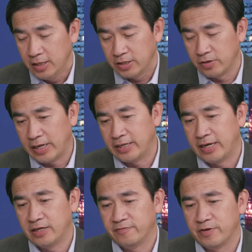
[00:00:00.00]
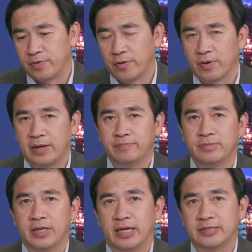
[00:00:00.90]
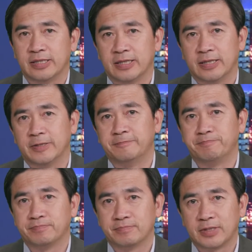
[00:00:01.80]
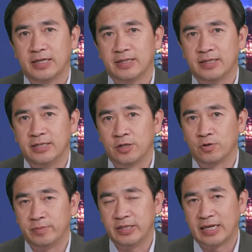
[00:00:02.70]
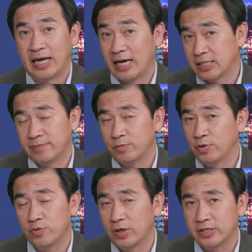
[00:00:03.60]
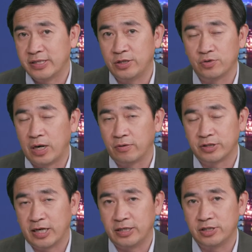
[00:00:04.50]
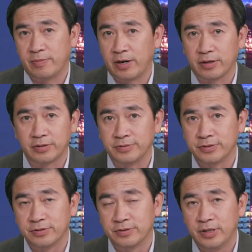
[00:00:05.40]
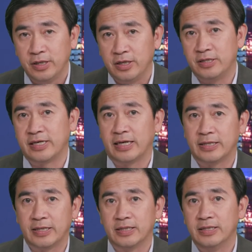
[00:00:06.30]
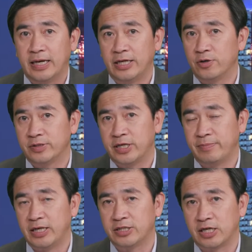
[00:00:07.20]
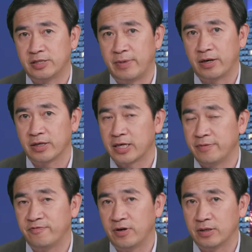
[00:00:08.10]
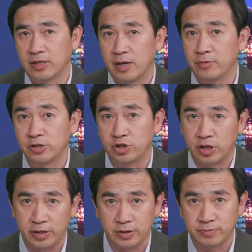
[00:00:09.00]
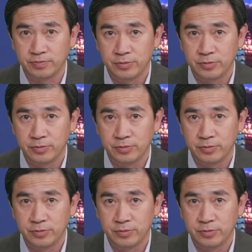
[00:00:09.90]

So at the end of the program, and he told me that I asked him, what do you want to say to our Chinese Americans? He said, I know many Chinese Americans came from communist China.